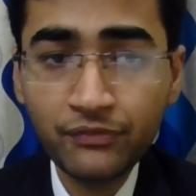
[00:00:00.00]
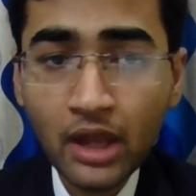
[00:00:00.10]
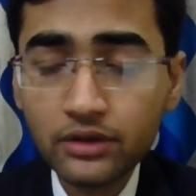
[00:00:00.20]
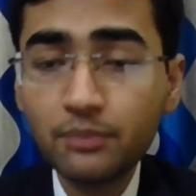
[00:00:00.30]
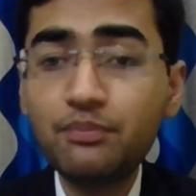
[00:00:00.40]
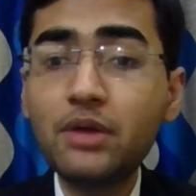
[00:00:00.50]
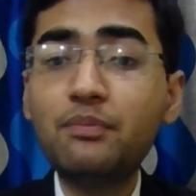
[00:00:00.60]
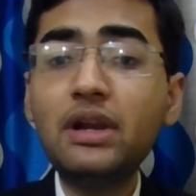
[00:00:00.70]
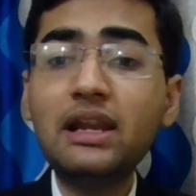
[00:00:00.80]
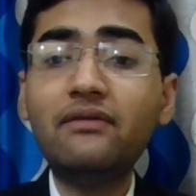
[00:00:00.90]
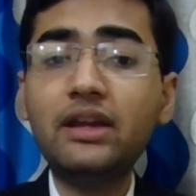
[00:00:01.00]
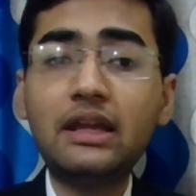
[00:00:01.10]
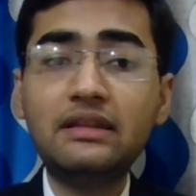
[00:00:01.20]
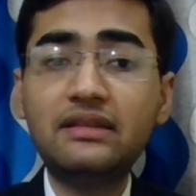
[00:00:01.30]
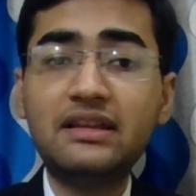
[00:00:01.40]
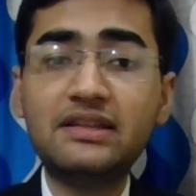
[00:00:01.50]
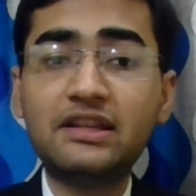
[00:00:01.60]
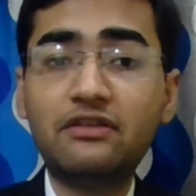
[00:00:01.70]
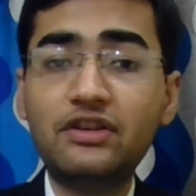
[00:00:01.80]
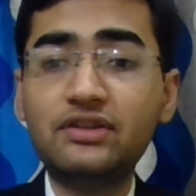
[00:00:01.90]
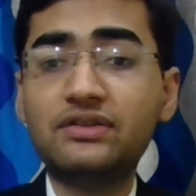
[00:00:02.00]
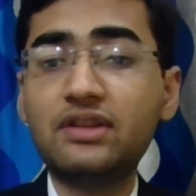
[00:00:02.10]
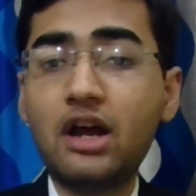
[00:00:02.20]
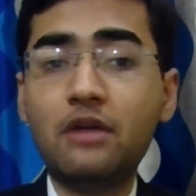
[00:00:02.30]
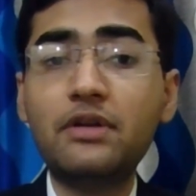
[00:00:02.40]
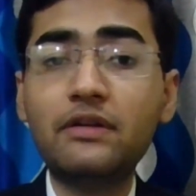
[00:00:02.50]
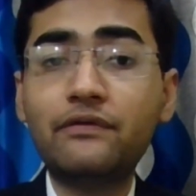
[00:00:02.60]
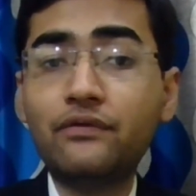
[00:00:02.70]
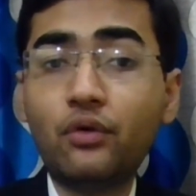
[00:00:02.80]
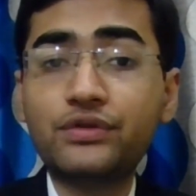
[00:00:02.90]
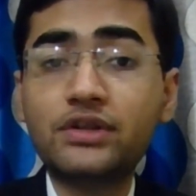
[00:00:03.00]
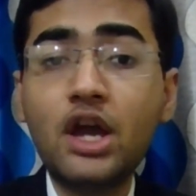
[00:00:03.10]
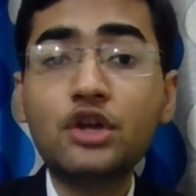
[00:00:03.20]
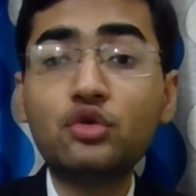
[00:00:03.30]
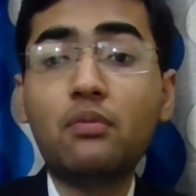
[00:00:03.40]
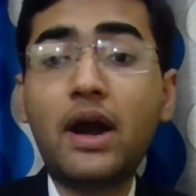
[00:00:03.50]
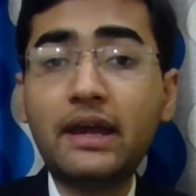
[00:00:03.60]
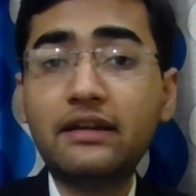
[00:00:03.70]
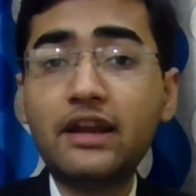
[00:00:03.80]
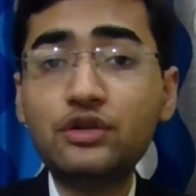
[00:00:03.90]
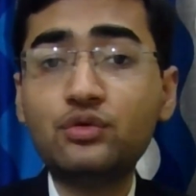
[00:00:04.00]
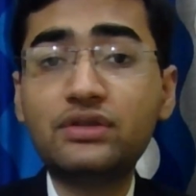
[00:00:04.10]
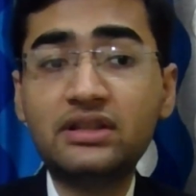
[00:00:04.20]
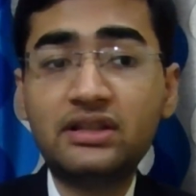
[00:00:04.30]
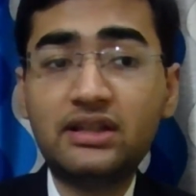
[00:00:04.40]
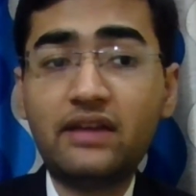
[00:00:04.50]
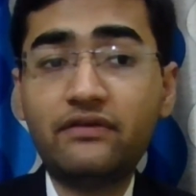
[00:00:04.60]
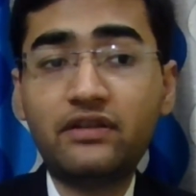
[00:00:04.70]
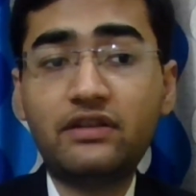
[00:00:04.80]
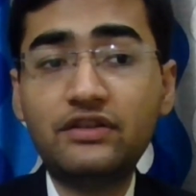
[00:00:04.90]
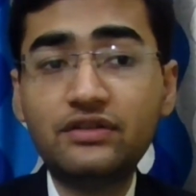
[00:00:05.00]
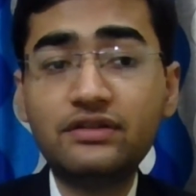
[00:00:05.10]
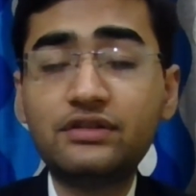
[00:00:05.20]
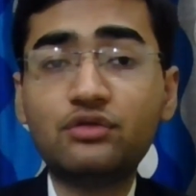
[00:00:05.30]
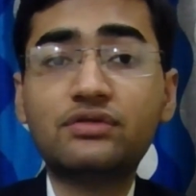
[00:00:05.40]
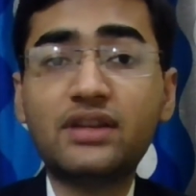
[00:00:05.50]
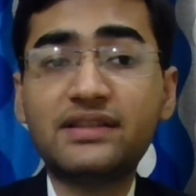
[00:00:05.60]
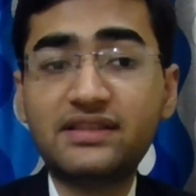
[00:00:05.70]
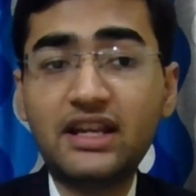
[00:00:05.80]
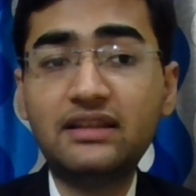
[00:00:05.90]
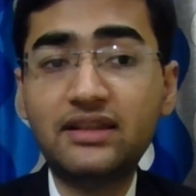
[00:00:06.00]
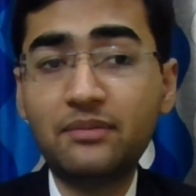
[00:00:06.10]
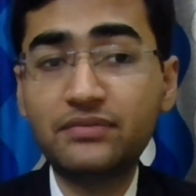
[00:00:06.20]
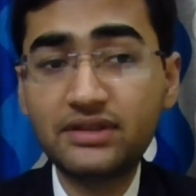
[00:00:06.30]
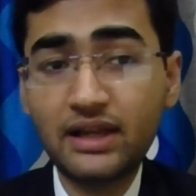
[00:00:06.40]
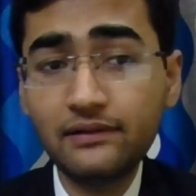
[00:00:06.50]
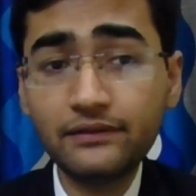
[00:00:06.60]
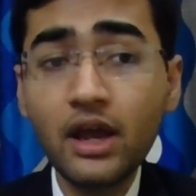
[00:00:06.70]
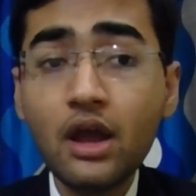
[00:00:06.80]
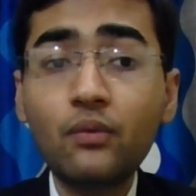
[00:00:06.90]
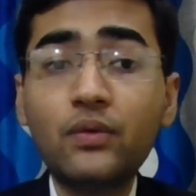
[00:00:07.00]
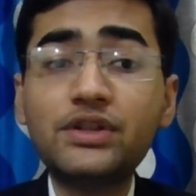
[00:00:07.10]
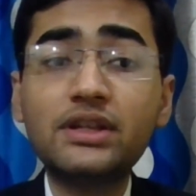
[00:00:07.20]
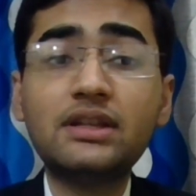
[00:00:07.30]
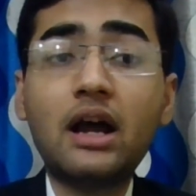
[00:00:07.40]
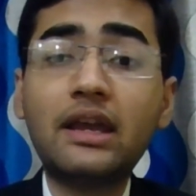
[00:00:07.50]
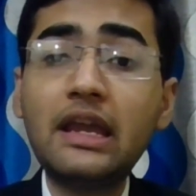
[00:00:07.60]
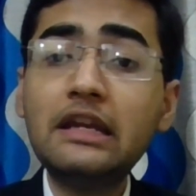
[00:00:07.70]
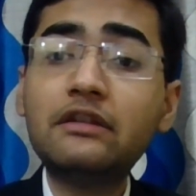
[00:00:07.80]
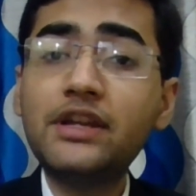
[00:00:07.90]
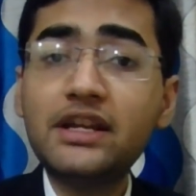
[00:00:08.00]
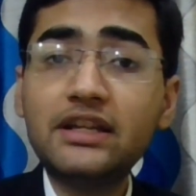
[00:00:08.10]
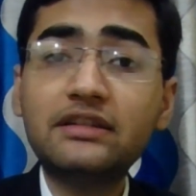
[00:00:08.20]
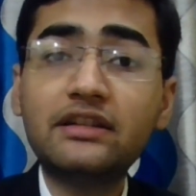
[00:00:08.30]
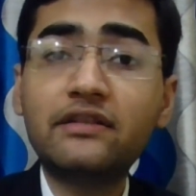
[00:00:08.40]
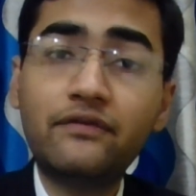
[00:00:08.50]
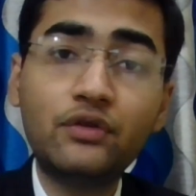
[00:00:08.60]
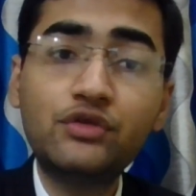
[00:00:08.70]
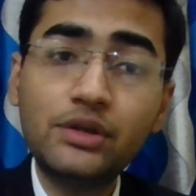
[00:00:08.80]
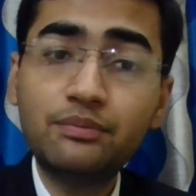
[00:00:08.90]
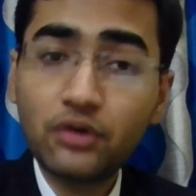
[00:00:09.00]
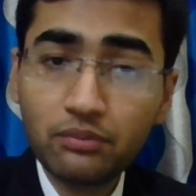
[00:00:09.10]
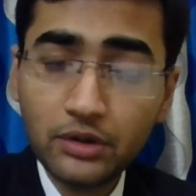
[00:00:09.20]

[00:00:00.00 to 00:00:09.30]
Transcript: The people living in these regions are being forced to migrate to safer regions to sustain themselves, which is again creating the refugee problem.